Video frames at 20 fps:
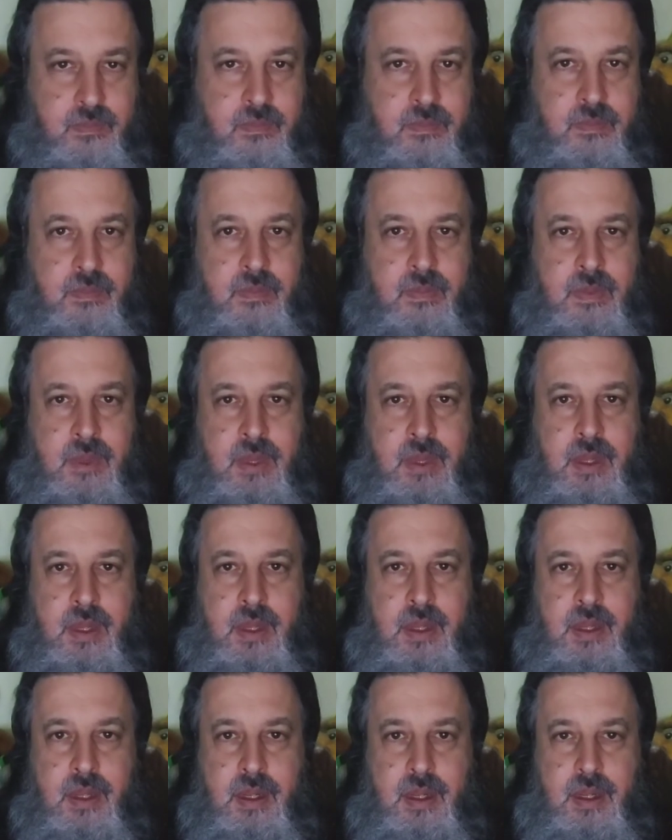
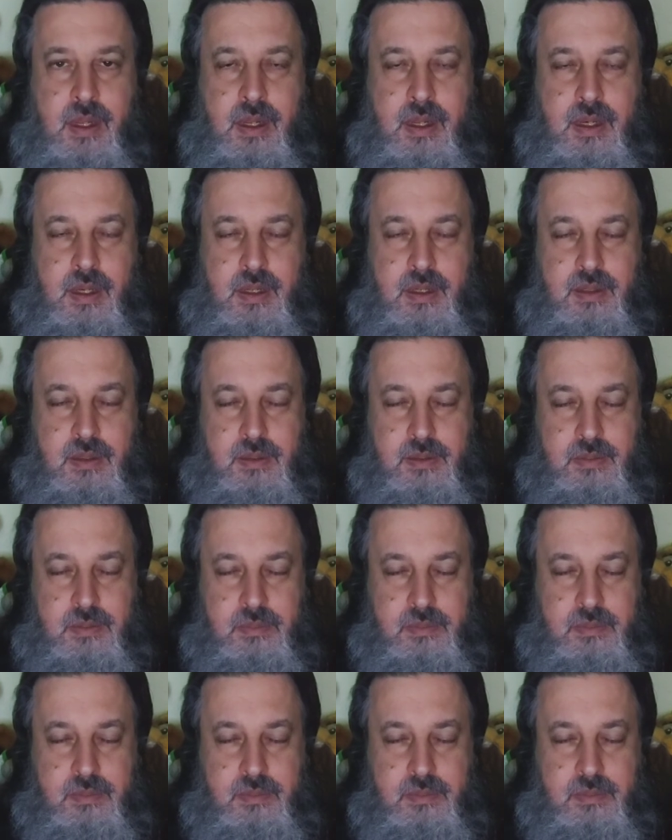[no speech]